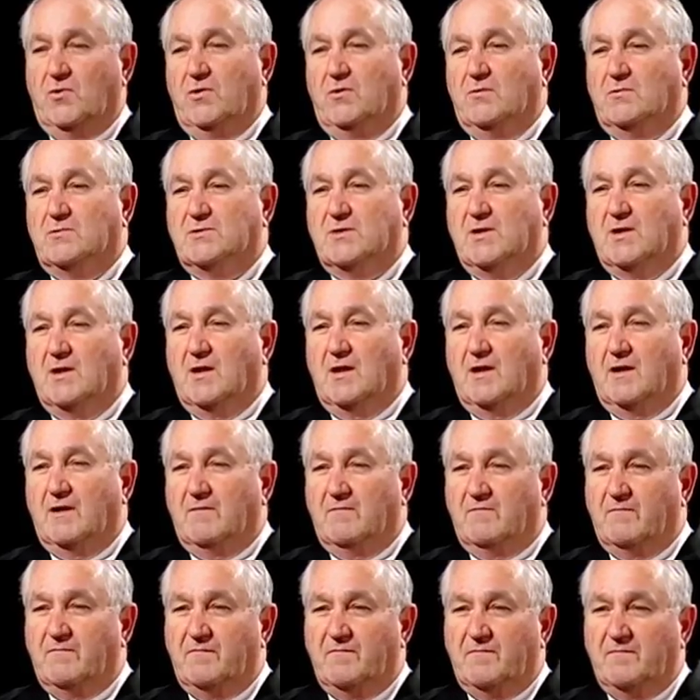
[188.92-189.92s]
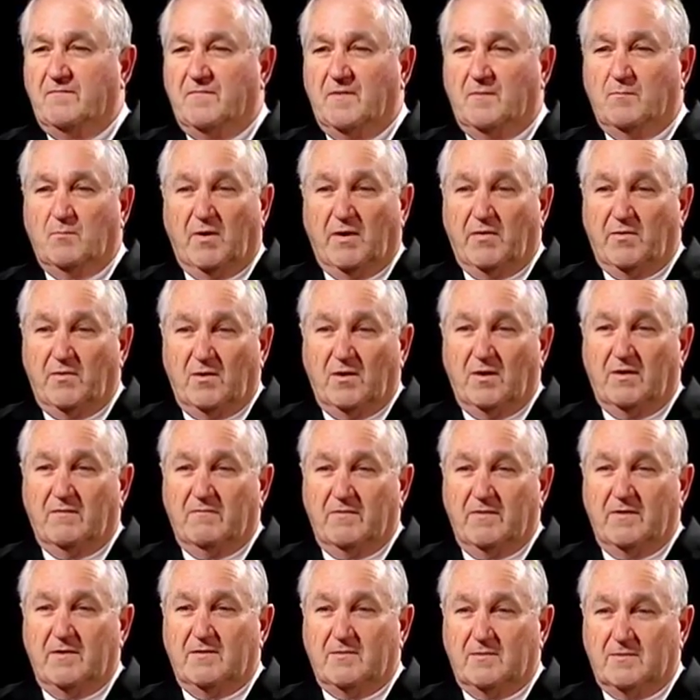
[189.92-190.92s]
you still have a brother
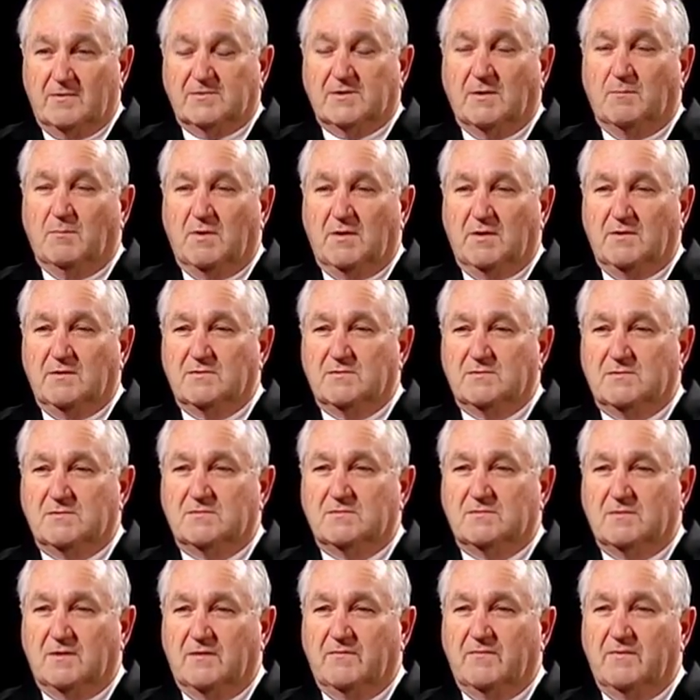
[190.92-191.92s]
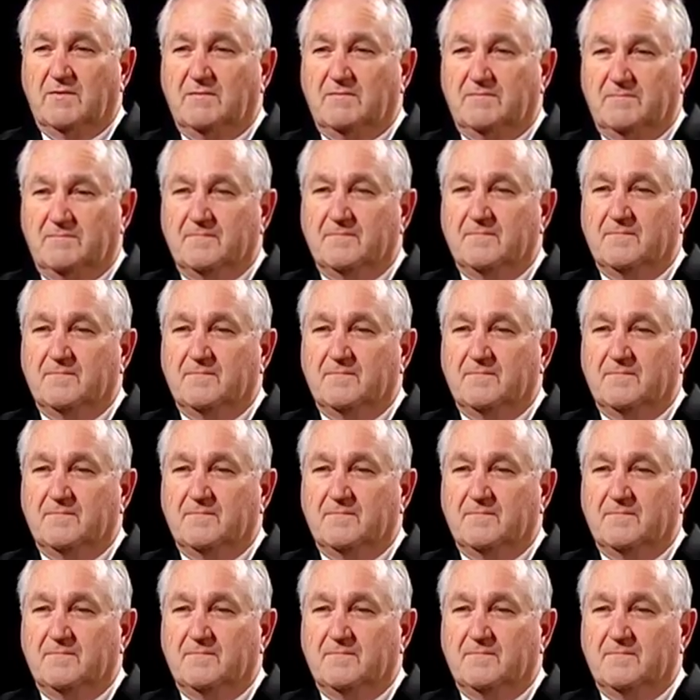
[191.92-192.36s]
living or siblings living?